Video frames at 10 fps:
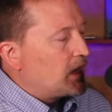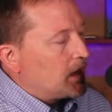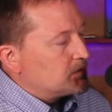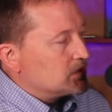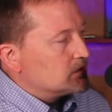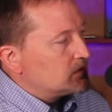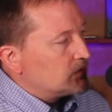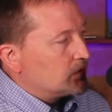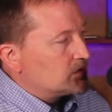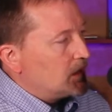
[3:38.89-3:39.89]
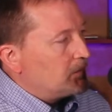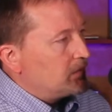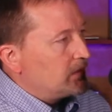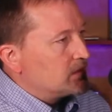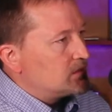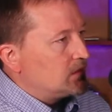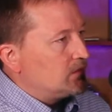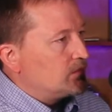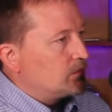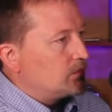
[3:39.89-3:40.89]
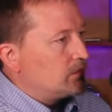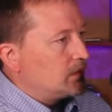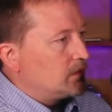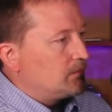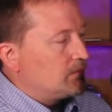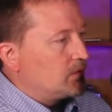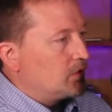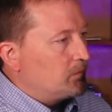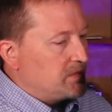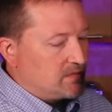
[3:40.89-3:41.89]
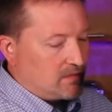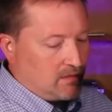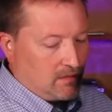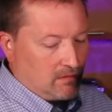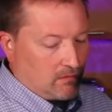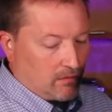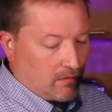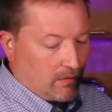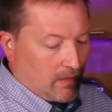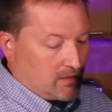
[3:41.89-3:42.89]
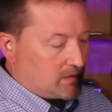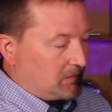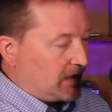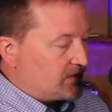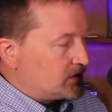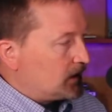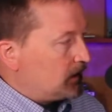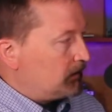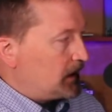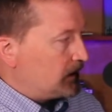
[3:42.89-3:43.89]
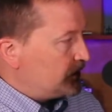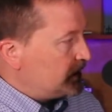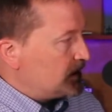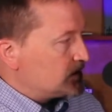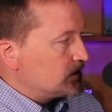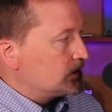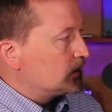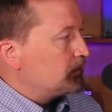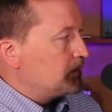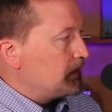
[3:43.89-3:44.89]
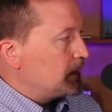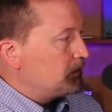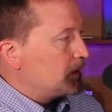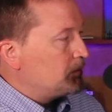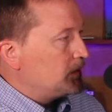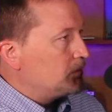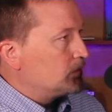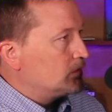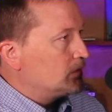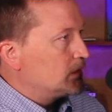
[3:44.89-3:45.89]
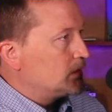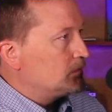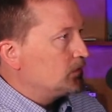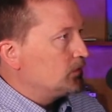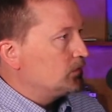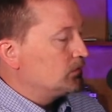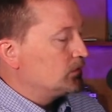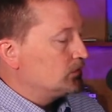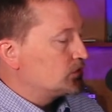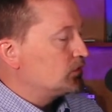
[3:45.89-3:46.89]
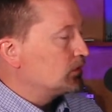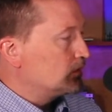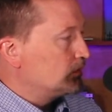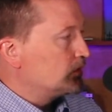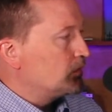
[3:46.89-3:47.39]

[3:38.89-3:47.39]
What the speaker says: options, for example, like say for or obesity or some lifestyle modifications that could be made by people who struggle with